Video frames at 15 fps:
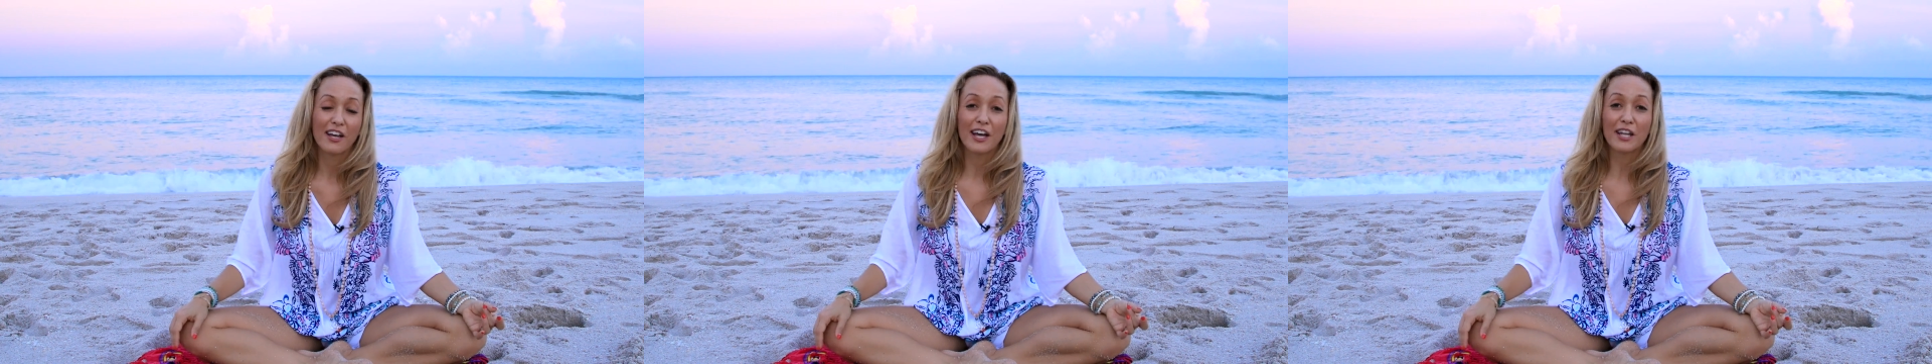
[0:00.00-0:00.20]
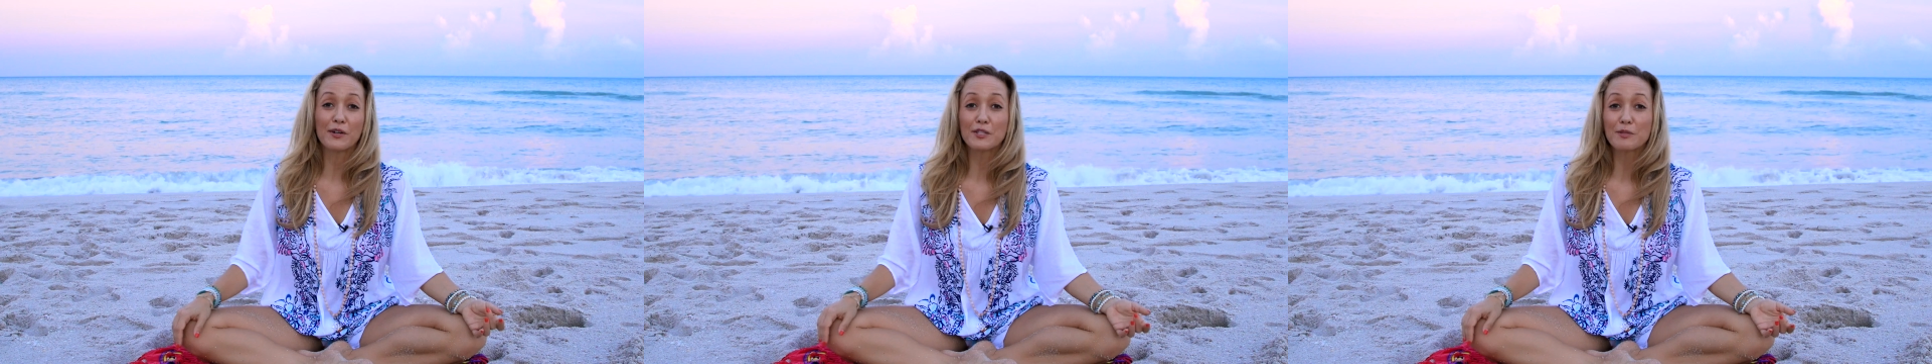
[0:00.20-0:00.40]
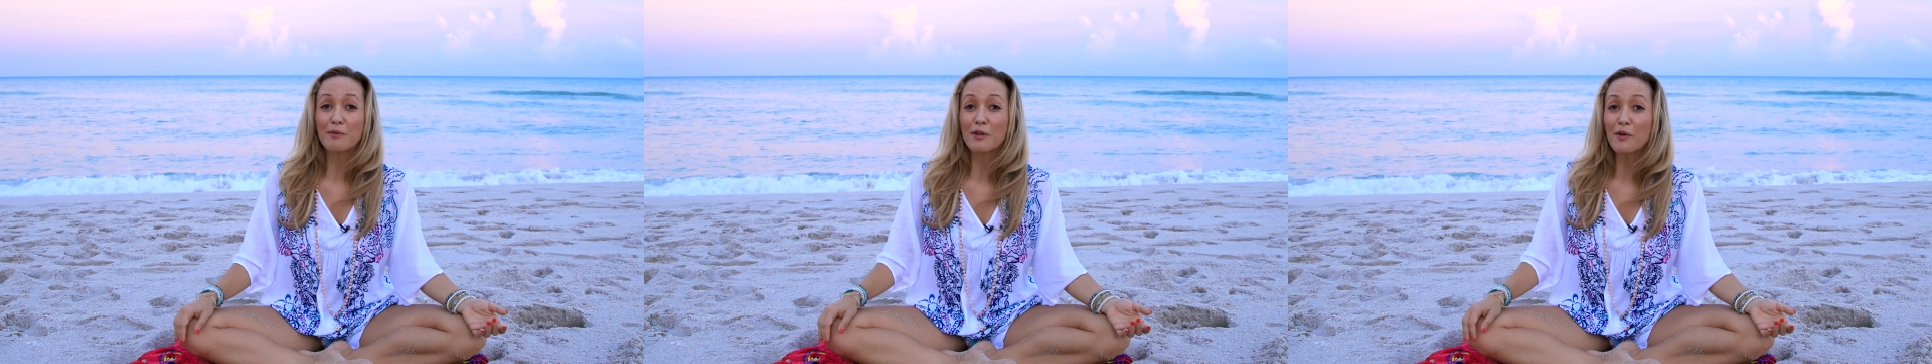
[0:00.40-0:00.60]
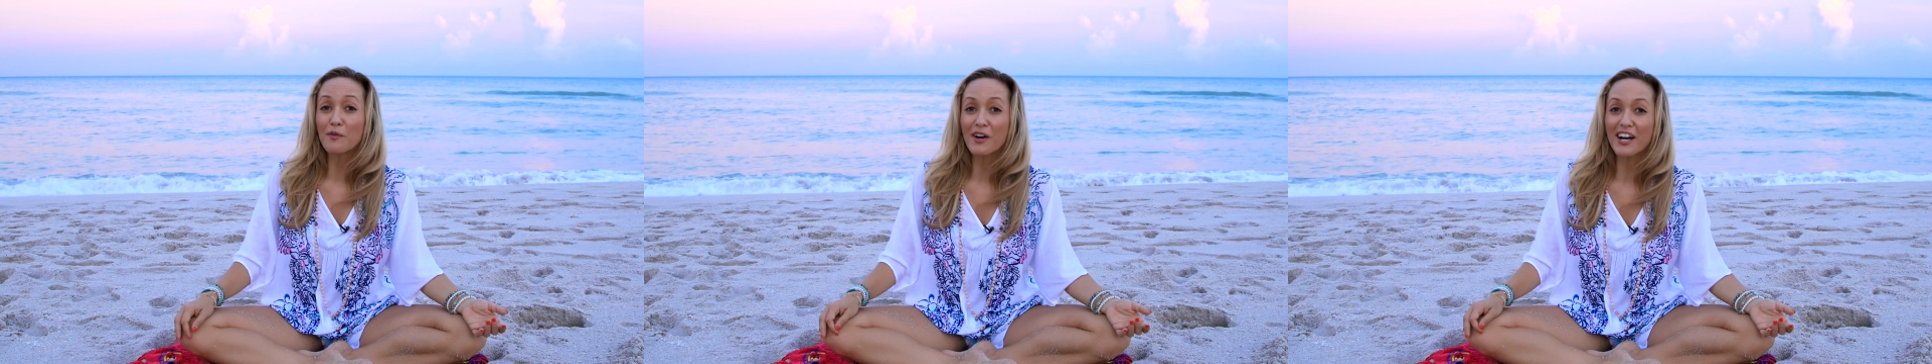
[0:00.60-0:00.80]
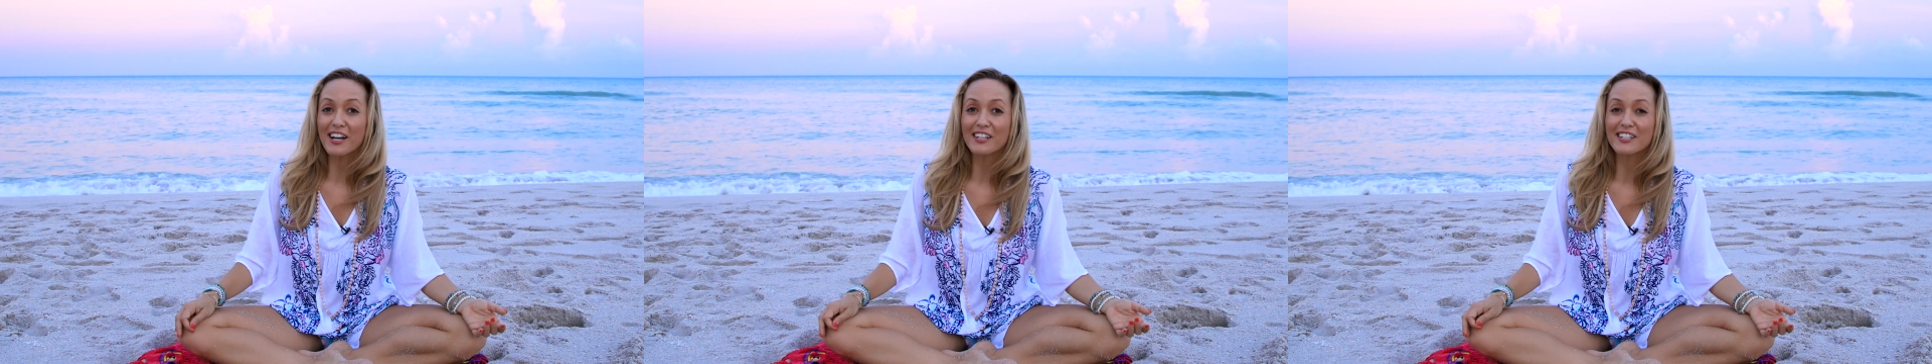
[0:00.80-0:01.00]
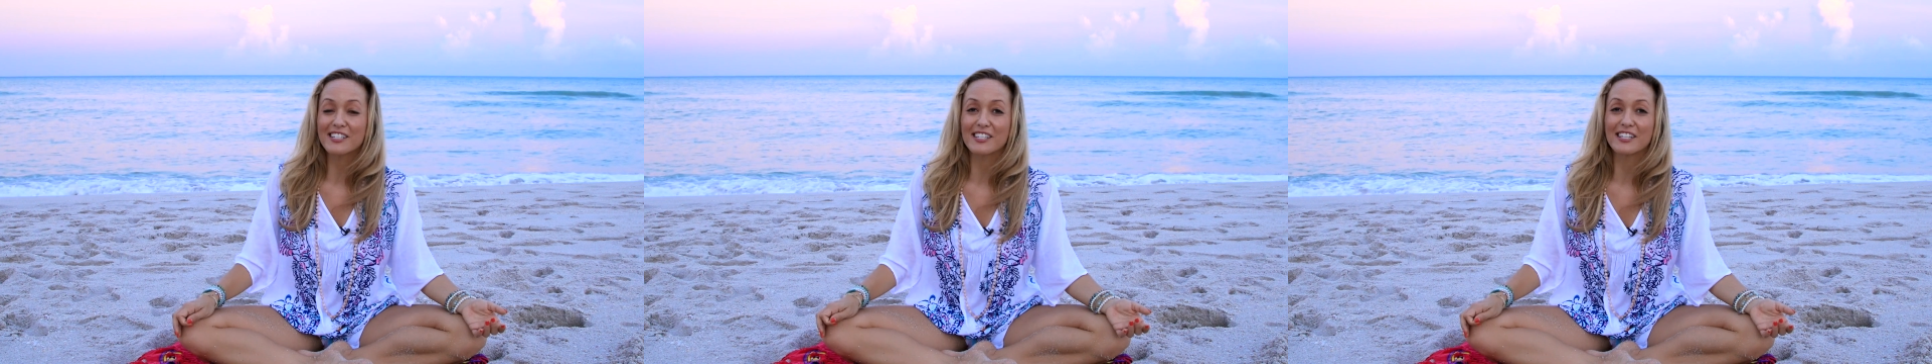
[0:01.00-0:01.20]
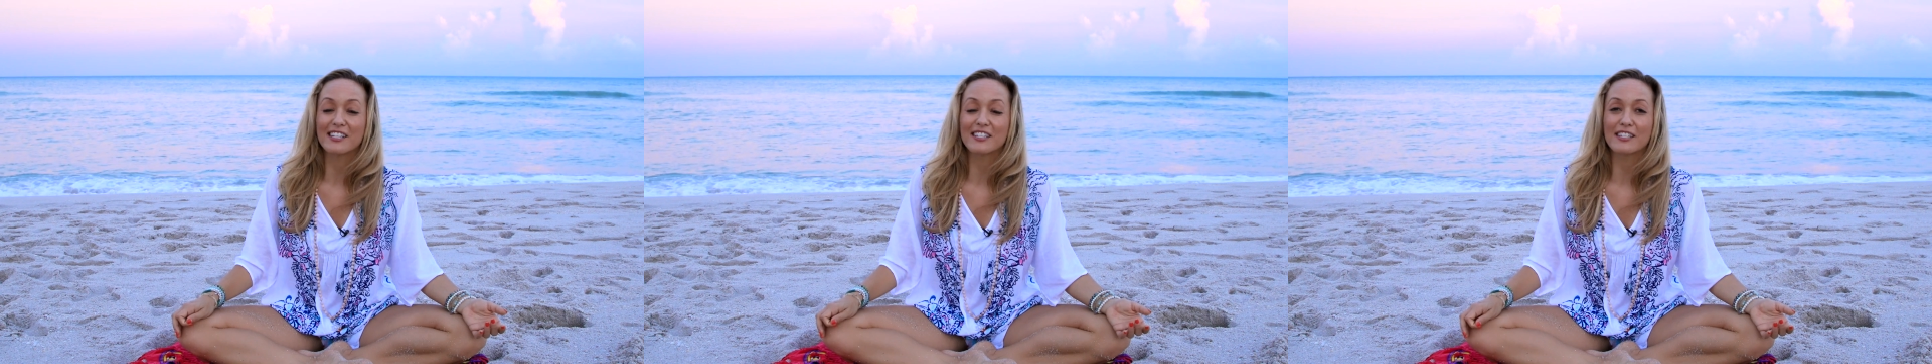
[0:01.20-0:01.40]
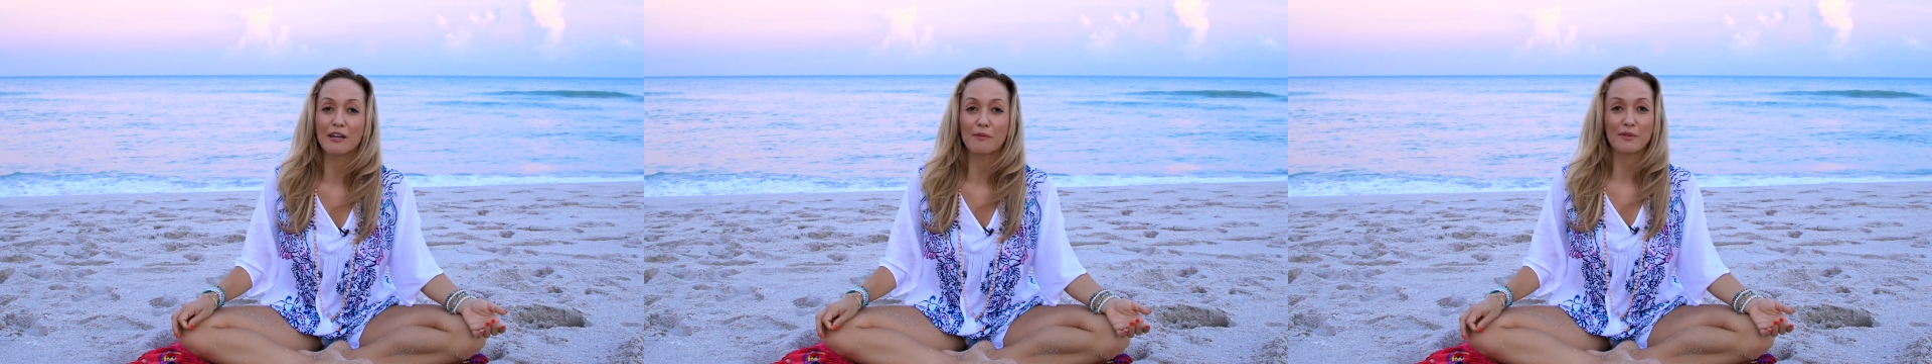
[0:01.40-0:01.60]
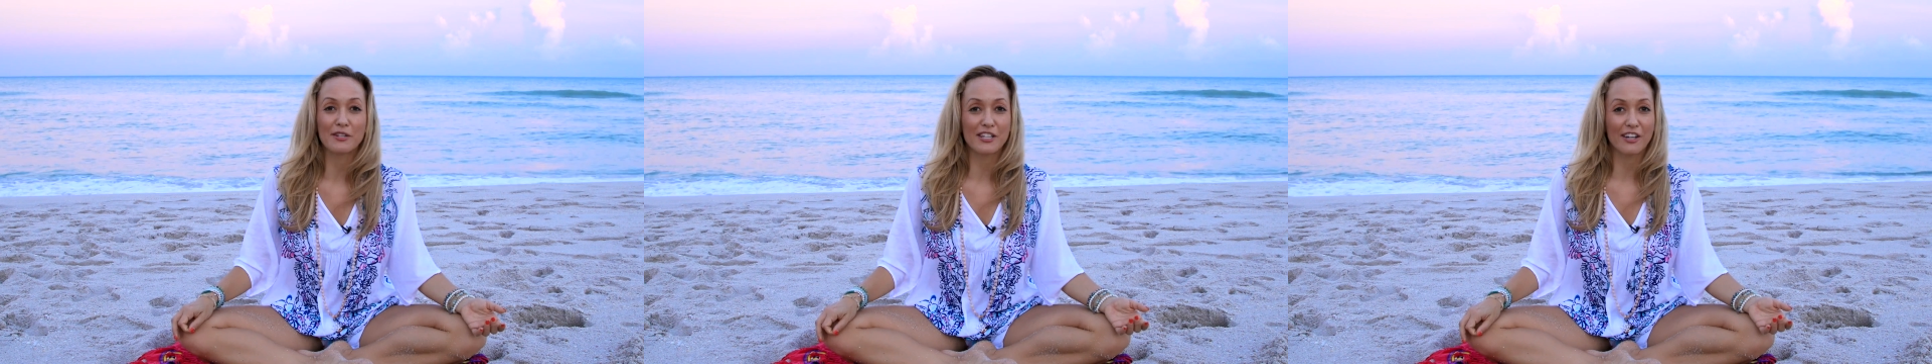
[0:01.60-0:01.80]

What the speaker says: I know it's been a while since I've been